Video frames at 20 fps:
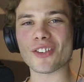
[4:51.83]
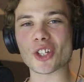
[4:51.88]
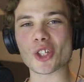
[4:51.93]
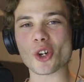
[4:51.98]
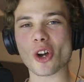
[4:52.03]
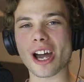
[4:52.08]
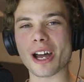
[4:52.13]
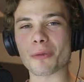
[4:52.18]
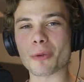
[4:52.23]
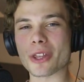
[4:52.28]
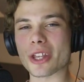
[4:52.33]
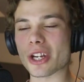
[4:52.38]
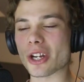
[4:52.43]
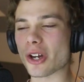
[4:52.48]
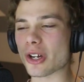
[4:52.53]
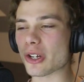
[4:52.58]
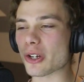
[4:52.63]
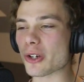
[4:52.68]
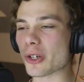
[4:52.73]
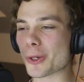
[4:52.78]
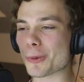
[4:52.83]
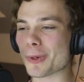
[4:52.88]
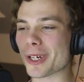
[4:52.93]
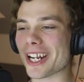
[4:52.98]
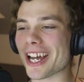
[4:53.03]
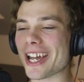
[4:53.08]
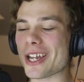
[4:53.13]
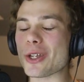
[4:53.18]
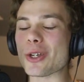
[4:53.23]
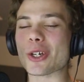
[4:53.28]
you tried with a no look, but
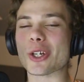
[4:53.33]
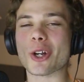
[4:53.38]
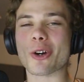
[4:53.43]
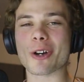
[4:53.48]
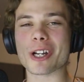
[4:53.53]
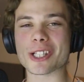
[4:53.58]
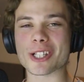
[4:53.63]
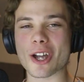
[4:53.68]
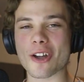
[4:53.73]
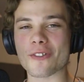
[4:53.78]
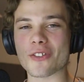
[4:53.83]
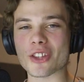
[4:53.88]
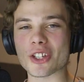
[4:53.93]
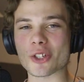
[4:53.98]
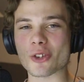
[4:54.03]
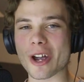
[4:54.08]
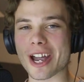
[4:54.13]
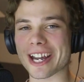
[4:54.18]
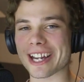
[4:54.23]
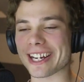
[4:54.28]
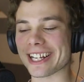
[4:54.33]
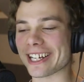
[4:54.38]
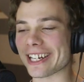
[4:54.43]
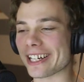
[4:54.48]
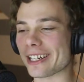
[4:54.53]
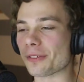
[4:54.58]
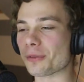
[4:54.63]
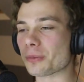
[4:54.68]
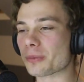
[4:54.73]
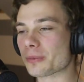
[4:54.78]
hey, you can always go for the dragon
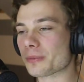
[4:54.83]
again.